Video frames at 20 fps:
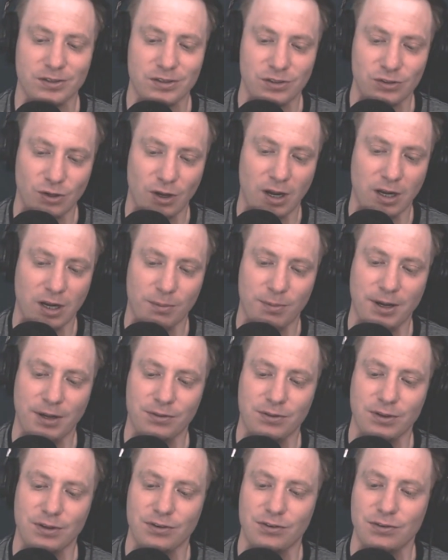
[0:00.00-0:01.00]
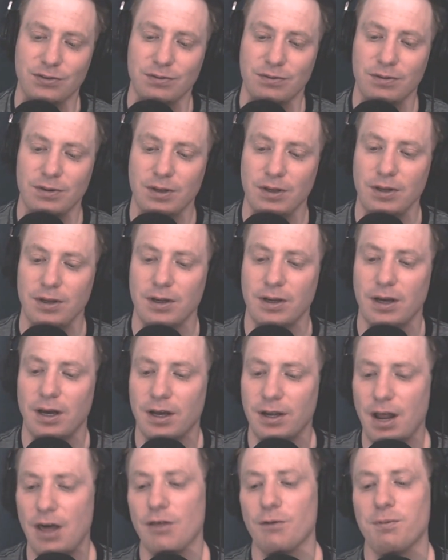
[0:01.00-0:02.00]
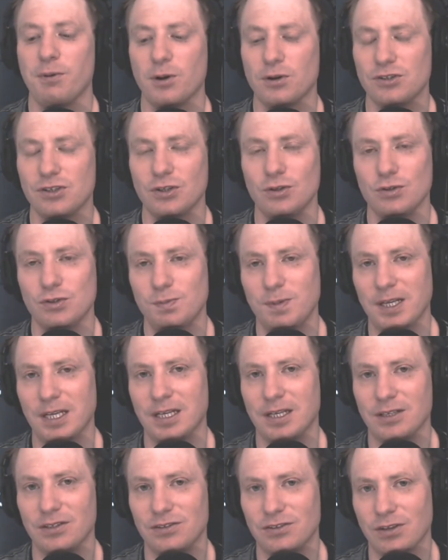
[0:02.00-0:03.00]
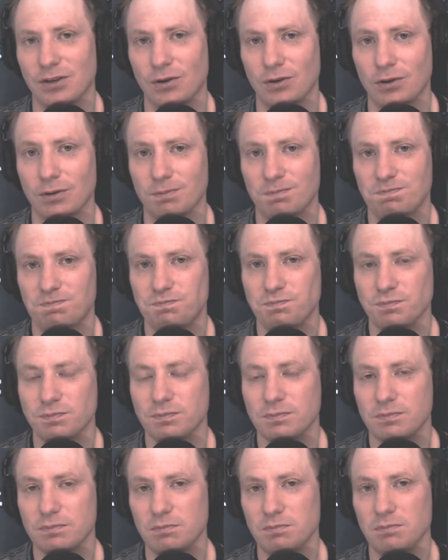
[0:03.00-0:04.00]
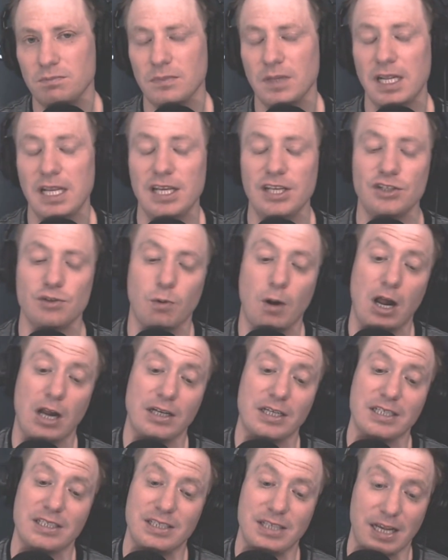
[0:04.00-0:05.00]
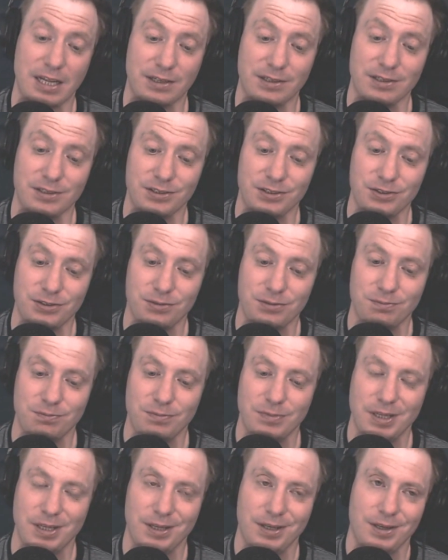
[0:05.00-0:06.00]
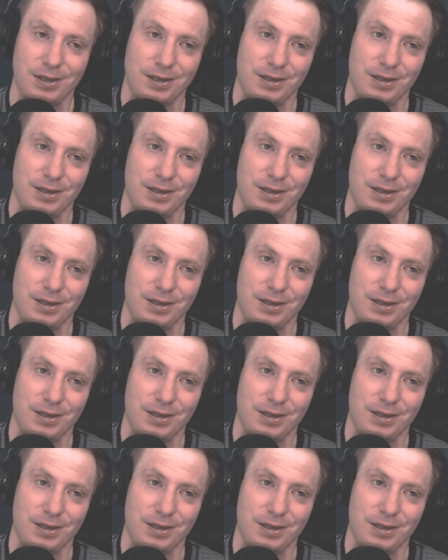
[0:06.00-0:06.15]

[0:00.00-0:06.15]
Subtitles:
I wanted to talk about this. Another person who's being considered is Ron DeSantis.